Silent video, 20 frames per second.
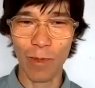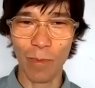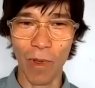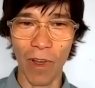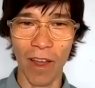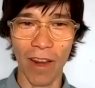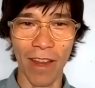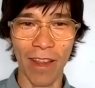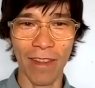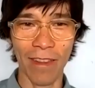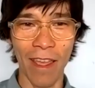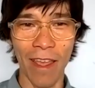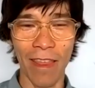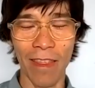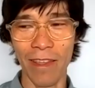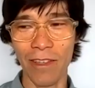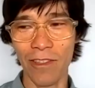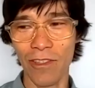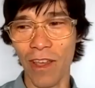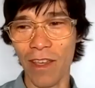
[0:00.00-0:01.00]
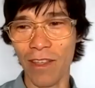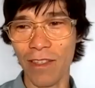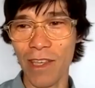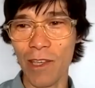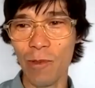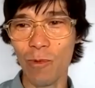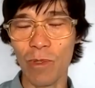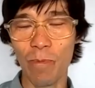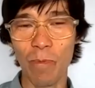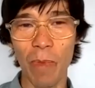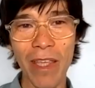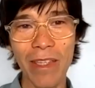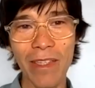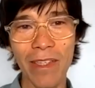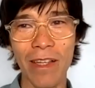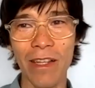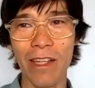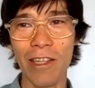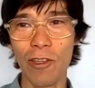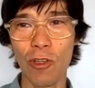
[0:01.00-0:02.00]
spot, and then JT was
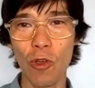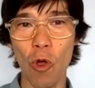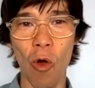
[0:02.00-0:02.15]
basically